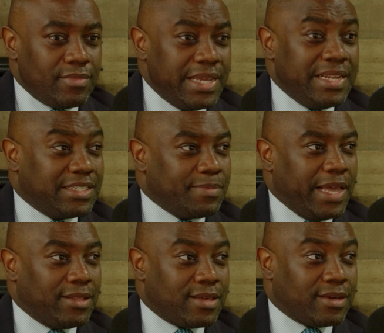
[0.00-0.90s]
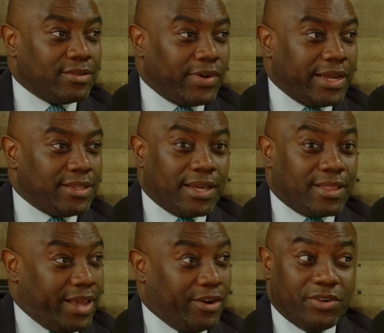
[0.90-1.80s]
it needs to be healthy, right? Like
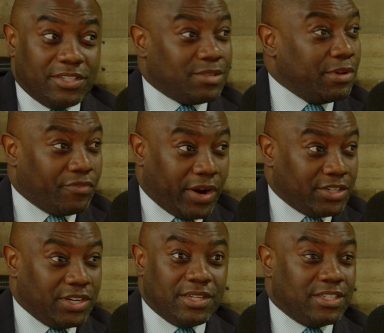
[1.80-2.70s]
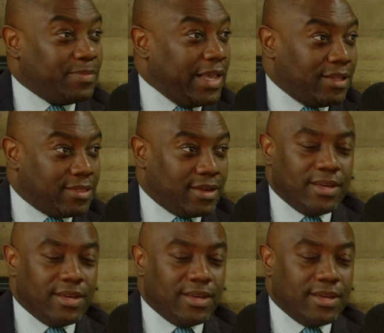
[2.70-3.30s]
the air needs to be fresh, it needs to be healthy,